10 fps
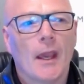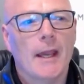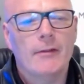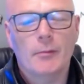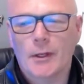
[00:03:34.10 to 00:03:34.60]

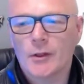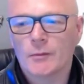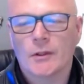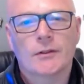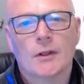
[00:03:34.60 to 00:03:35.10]
everybody
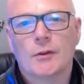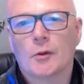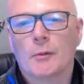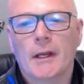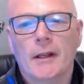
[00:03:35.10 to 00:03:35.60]
jumped on
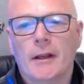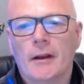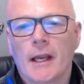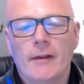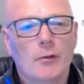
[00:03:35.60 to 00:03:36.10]
social
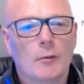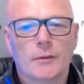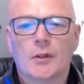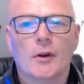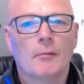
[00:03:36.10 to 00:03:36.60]
media. Everyone
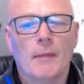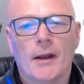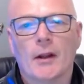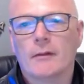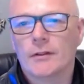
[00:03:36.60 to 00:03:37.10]
was going
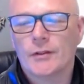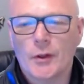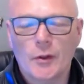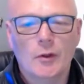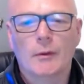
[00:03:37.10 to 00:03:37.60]
mad over
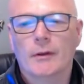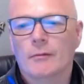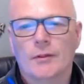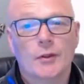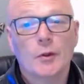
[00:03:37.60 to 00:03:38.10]
Zoom,
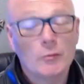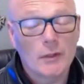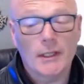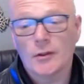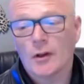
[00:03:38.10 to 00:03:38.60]
and Zoom
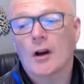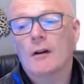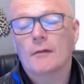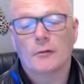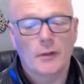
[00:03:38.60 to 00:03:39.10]
really took
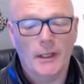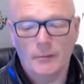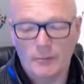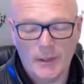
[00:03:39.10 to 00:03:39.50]
off. It really,